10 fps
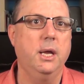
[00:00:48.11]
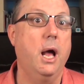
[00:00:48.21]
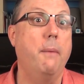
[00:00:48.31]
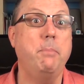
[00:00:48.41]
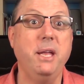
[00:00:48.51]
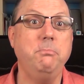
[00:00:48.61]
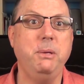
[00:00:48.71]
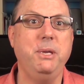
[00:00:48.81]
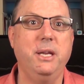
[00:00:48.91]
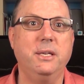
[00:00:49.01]
Uh, Pen
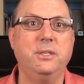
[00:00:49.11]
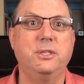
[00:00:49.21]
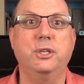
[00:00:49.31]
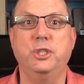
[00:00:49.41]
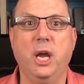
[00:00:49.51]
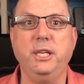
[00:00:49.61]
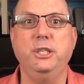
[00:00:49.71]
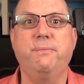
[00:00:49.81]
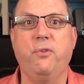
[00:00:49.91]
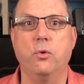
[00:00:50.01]
BBS is a
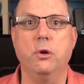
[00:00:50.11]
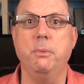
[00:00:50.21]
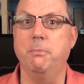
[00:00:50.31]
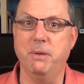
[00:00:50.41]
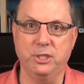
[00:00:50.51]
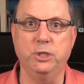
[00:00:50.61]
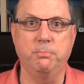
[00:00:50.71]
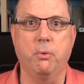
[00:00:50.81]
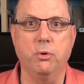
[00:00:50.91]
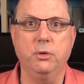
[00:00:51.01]
Chinese forum and
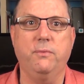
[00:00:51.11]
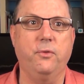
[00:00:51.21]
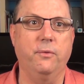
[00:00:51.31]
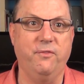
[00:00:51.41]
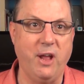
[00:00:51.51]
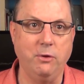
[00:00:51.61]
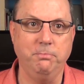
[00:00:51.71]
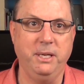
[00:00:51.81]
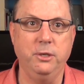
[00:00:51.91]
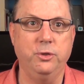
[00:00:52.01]
message board for fountain
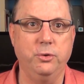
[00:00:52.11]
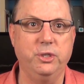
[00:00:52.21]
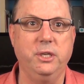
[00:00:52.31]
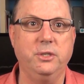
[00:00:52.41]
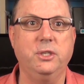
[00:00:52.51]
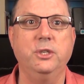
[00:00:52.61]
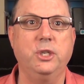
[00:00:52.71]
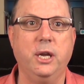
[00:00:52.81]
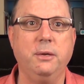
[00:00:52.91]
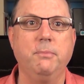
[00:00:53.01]
pen enthusiasts in
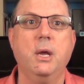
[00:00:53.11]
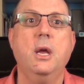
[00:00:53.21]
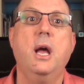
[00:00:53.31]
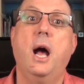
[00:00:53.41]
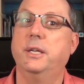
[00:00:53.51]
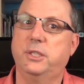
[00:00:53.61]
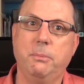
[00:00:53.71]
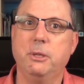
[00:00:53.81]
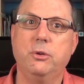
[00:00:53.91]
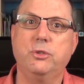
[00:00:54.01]
China, uh,
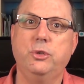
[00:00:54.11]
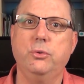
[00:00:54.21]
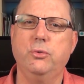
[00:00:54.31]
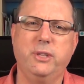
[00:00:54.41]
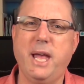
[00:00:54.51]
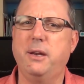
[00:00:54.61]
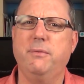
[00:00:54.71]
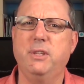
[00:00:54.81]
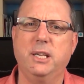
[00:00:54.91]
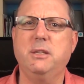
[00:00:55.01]
similar to that
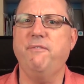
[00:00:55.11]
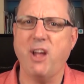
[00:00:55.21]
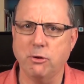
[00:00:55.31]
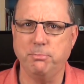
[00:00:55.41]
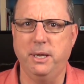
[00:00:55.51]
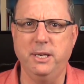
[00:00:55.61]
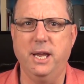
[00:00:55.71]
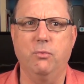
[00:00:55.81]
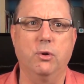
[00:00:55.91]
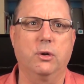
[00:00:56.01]
of like the Fountain Pen
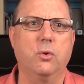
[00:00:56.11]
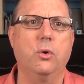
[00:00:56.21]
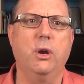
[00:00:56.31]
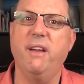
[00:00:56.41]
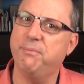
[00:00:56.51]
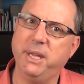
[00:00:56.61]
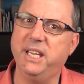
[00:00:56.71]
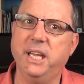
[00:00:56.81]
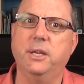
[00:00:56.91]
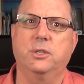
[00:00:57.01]
Network or FP
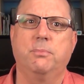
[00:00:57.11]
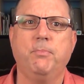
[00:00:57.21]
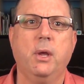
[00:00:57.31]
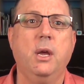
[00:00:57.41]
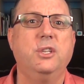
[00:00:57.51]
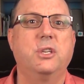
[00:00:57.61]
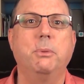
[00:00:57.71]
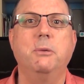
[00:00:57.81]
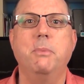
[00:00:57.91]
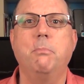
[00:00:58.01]
Geeks. Some
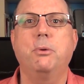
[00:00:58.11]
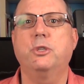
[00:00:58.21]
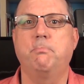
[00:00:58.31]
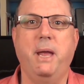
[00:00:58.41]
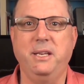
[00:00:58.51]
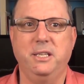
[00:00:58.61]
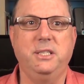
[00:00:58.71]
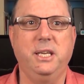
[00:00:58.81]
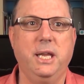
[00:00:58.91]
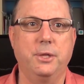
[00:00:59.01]
of the members
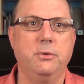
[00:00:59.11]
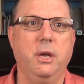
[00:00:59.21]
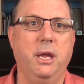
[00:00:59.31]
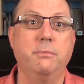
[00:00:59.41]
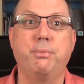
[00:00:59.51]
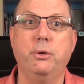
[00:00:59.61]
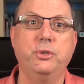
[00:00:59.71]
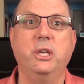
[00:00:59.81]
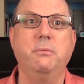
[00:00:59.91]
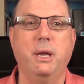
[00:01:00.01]
banded together in
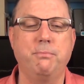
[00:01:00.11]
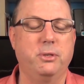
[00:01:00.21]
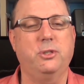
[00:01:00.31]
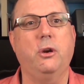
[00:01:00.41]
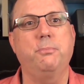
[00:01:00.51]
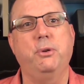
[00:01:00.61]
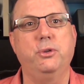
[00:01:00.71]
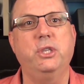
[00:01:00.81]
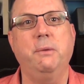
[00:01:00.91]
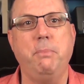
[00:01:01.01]
producing and pr started
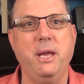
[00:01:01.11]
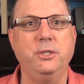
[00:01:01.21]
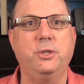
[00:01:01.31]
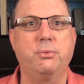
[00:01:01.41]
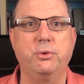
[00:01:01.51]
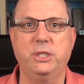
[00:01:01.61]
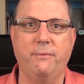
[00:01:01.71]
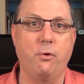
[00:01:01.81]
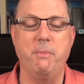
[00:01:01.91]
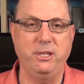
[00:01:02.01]
producing pens through
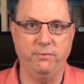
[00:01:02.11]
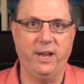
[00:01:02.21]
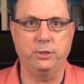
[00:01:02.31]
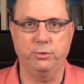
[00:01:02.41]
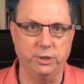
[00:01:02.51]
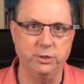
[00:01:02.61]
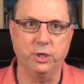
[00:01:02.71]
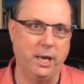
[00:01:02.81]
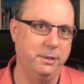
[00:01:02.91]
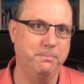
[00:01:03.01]
several manufacturers in
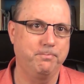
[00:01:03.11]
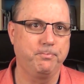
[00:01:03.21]
China.